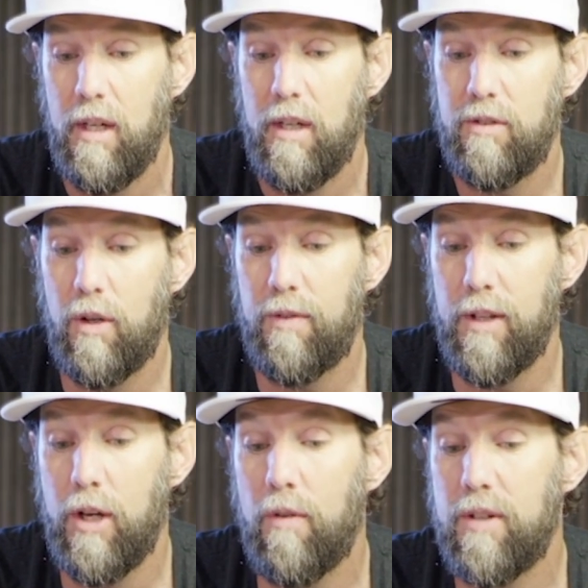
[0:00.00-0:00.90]
So for
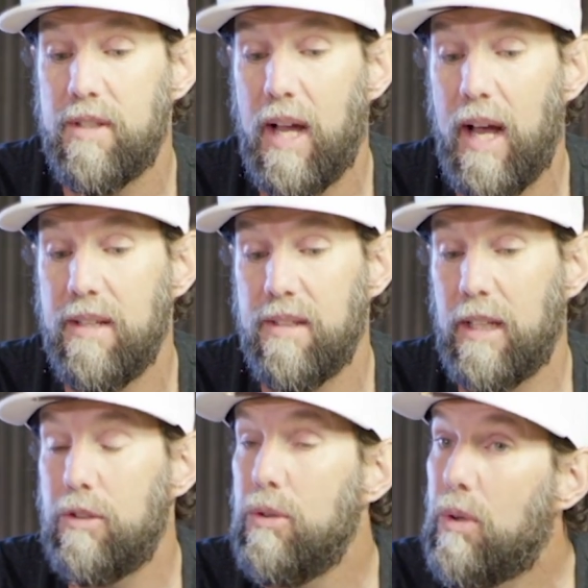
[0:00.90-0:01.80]
the oversized,
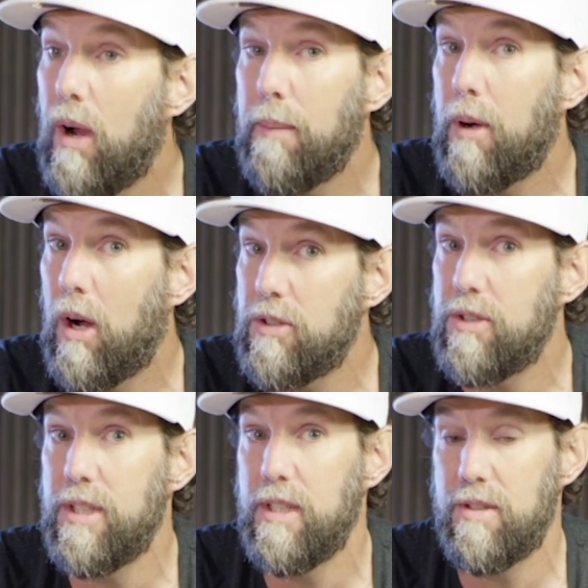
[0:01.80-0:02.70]
like 2-gram
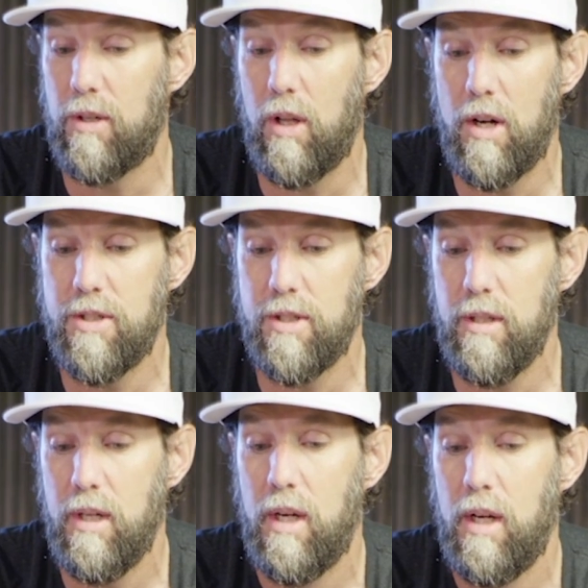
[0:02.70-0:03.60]
cartridges or
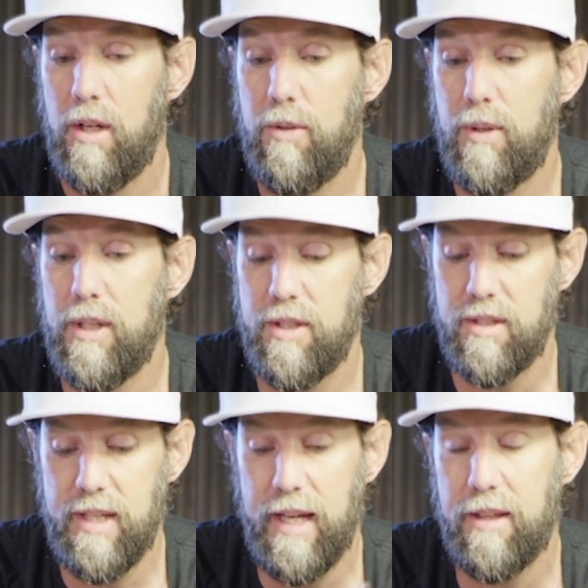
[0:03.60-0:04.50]
larger, you can
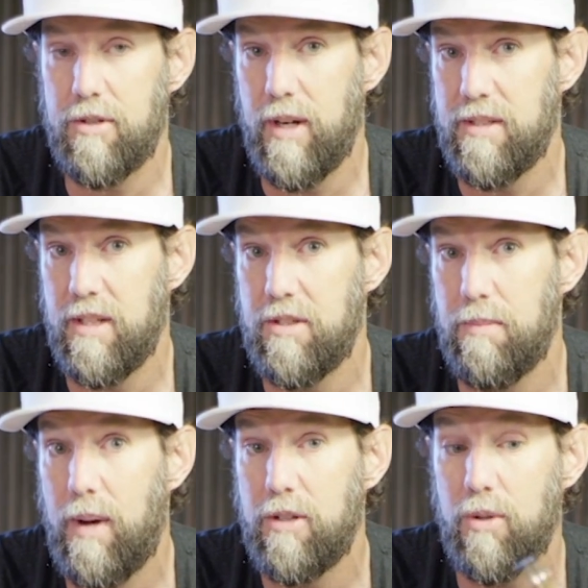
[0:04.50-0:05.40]
just take the transition
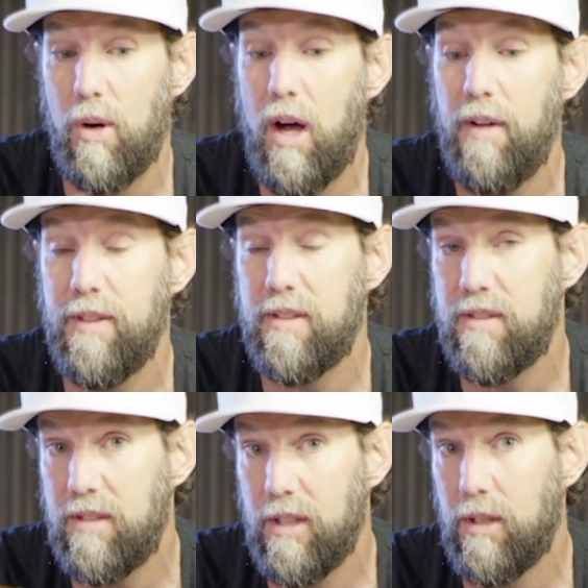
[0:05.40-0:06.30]
module off and
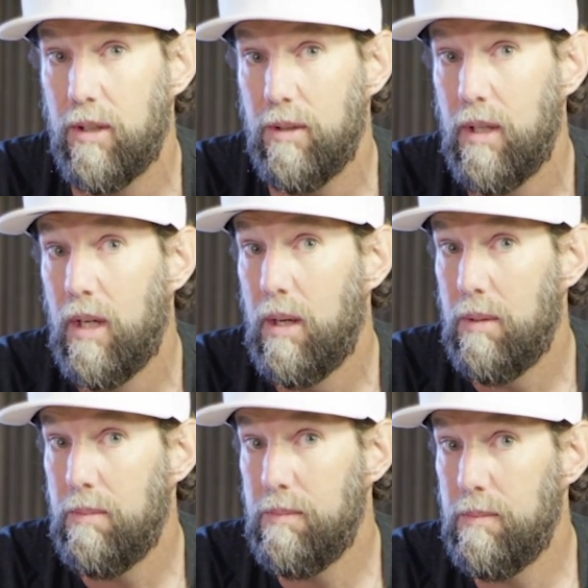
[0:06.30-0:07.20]
still
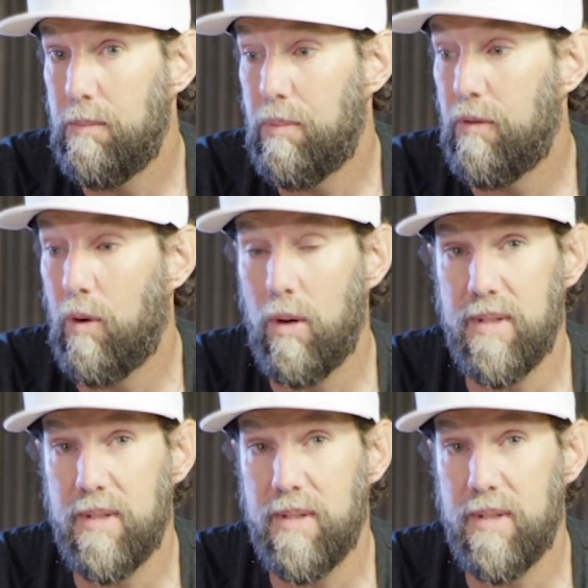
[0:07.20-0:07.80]
performs